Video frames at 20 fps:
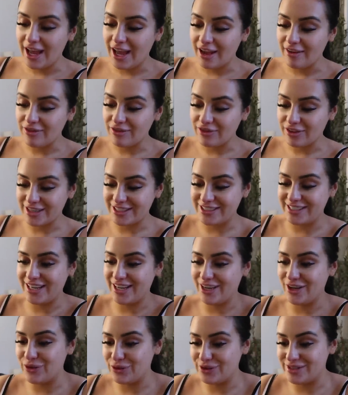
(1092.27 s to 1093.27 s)
every
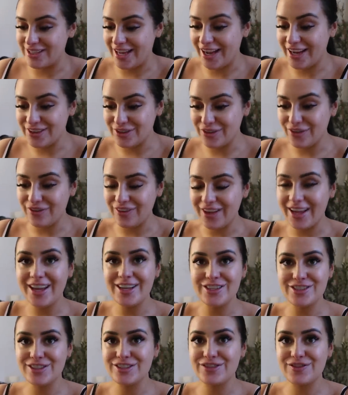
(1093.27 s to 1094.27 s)
single second of it
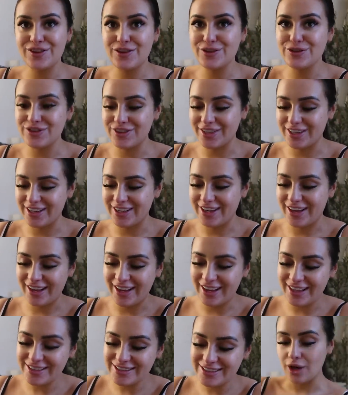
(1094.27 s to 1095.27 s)
it just feels really
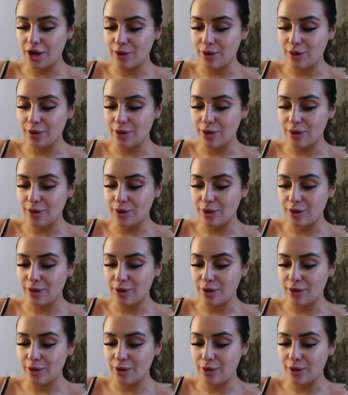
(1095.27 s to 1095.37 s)
nice